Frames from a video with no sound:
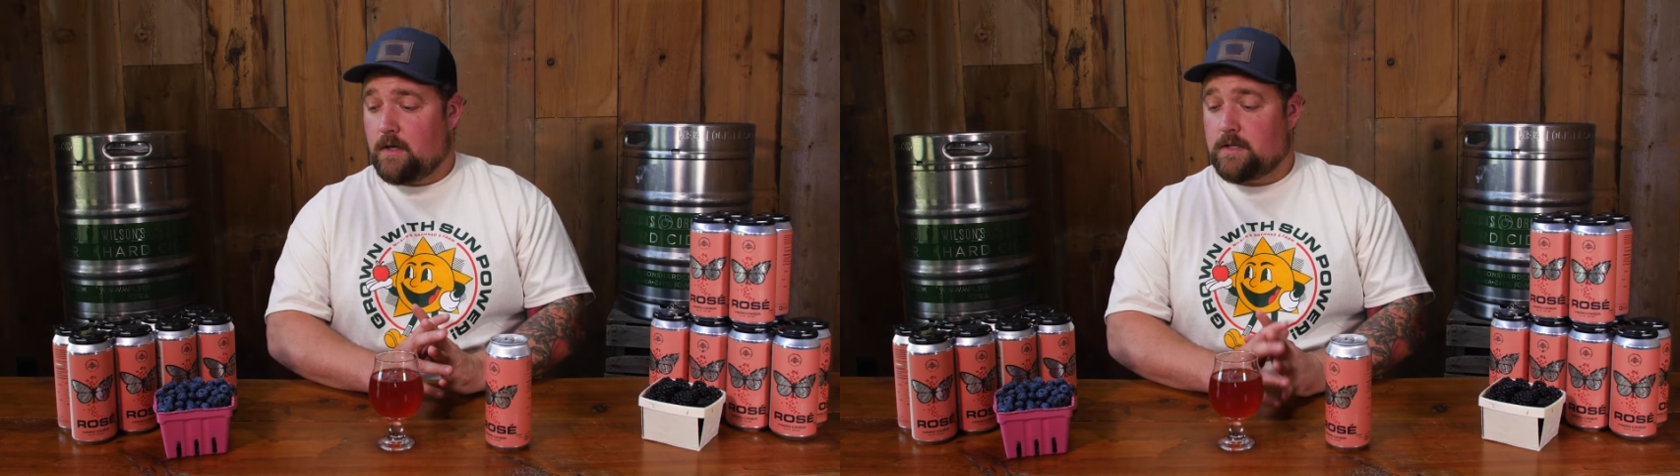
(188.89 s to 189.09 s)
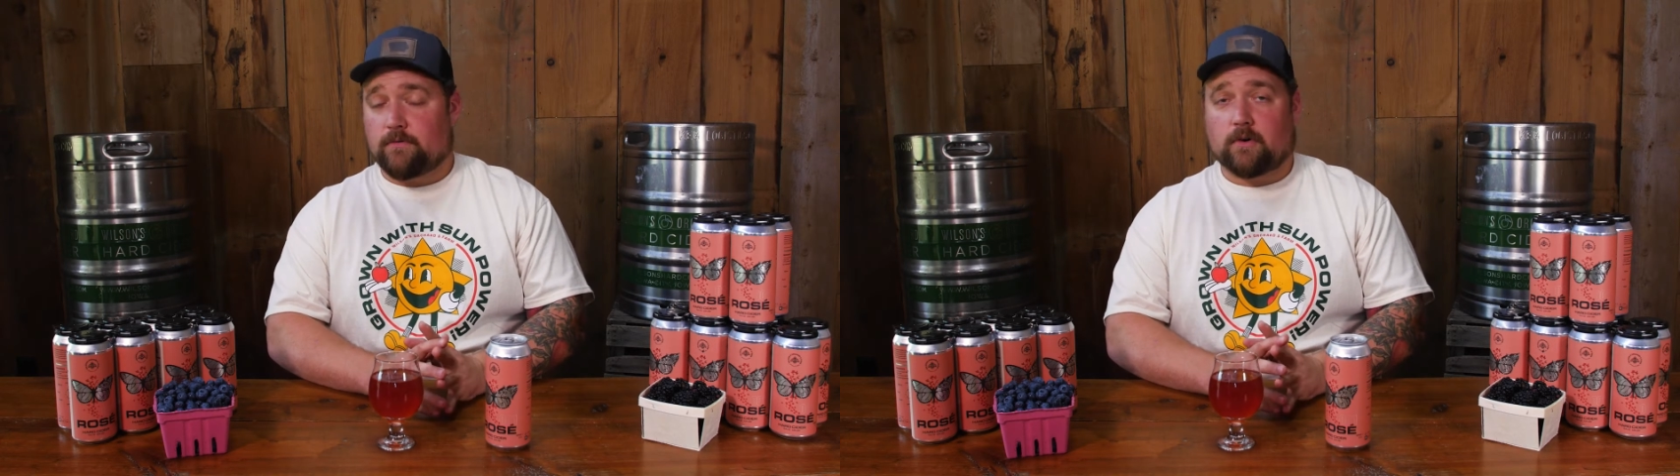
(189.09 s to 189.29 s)

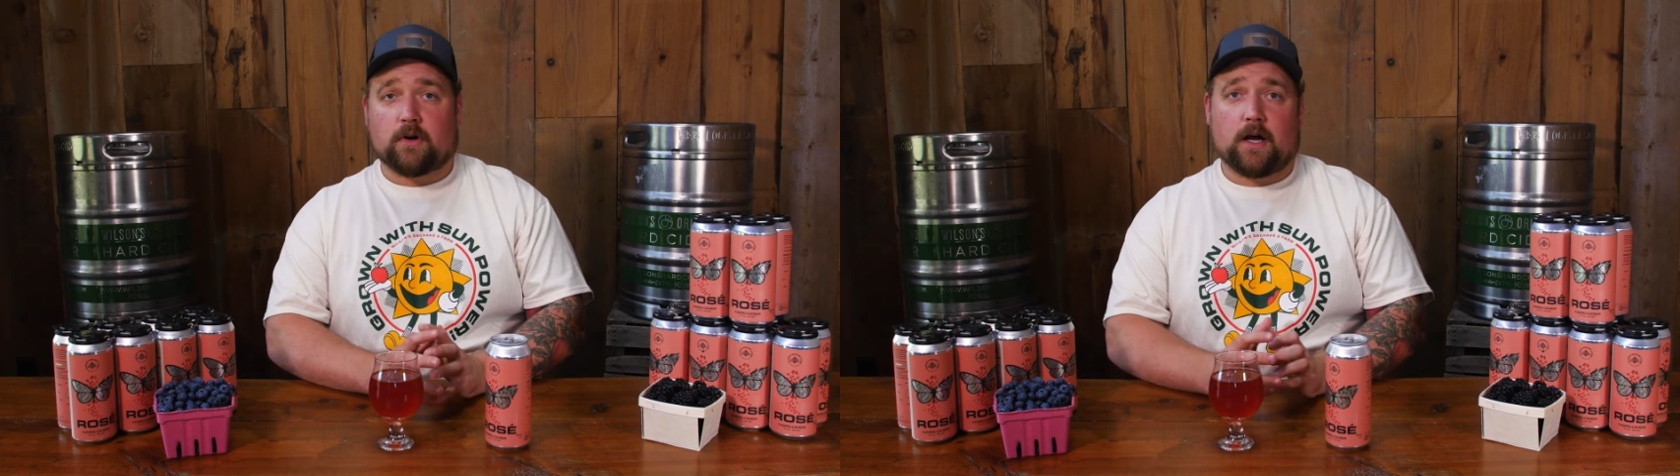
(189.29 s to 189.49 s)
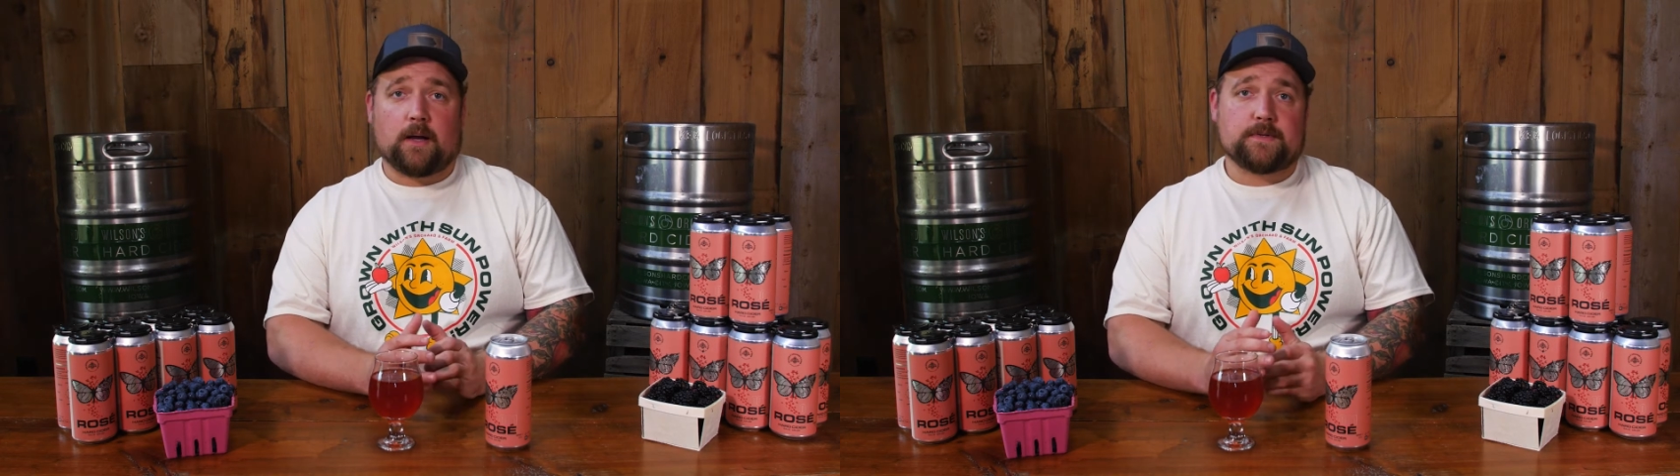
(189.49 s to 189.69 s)
different
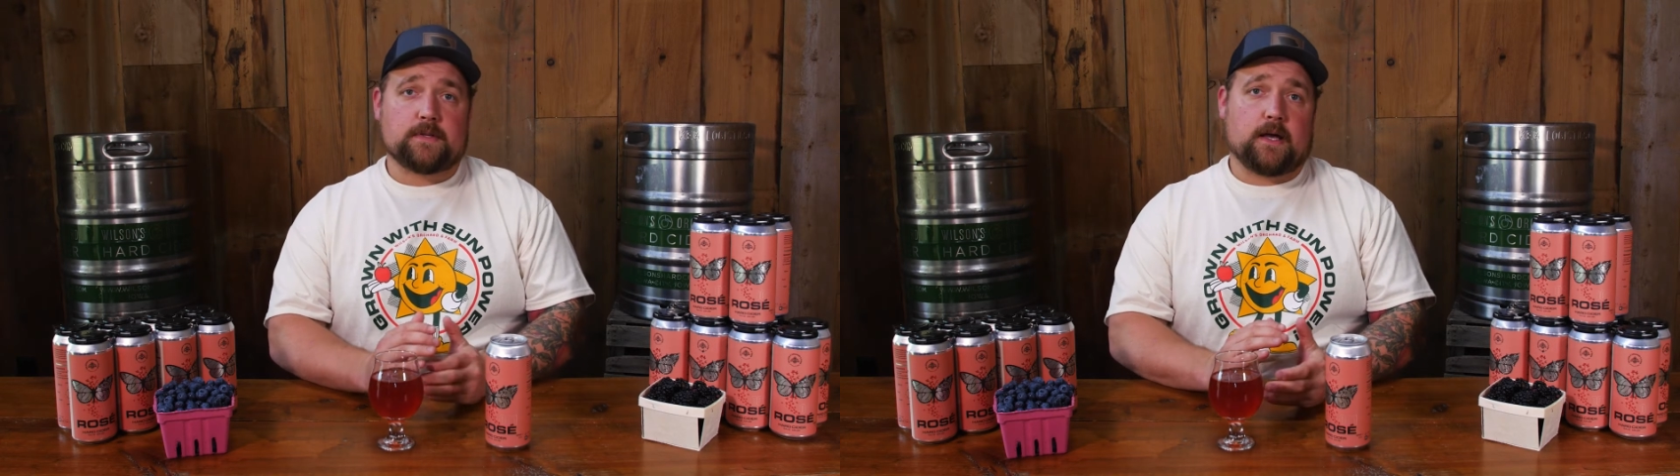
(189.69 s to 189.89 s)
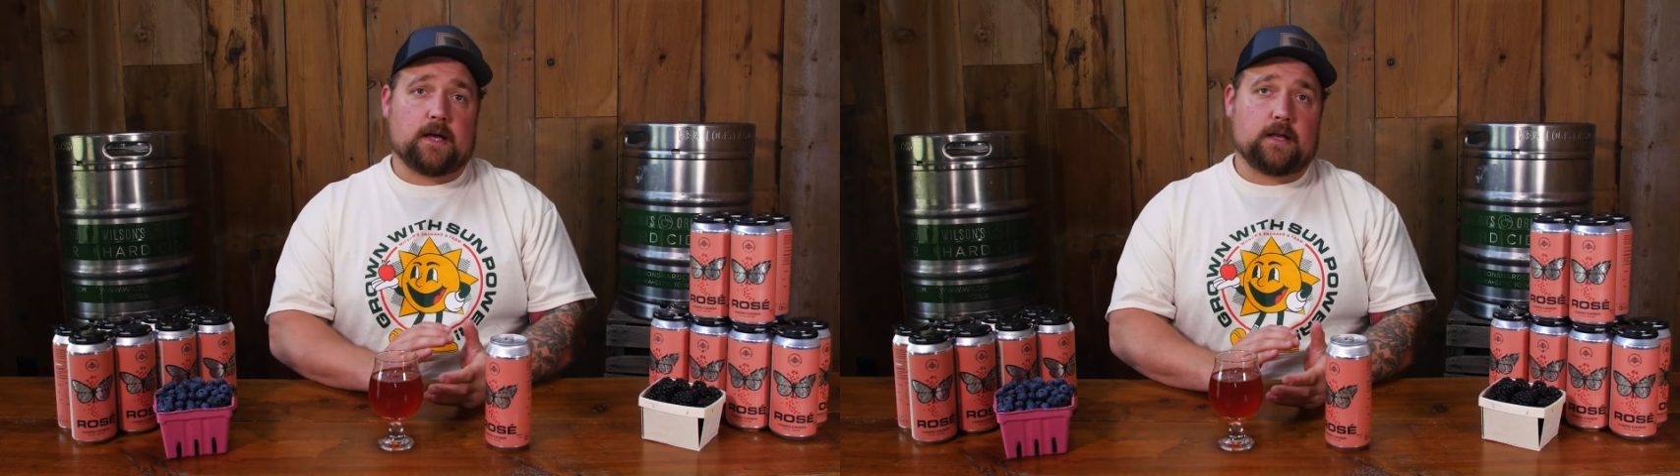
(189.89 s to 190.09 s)
crops
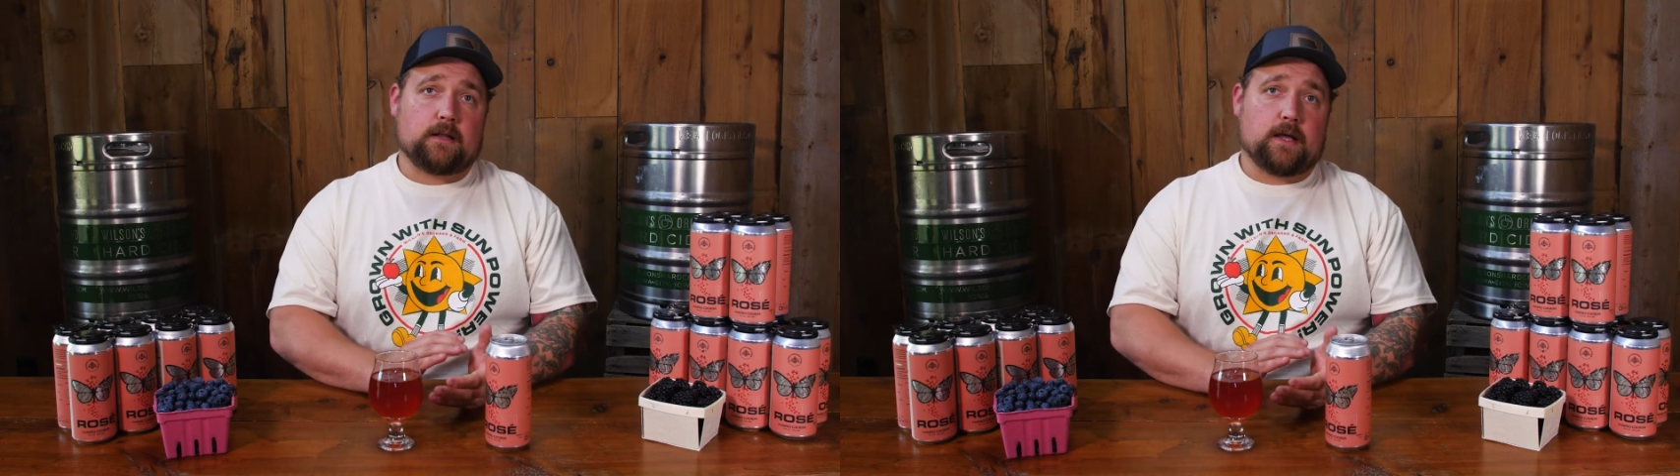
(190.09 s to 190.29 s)
that,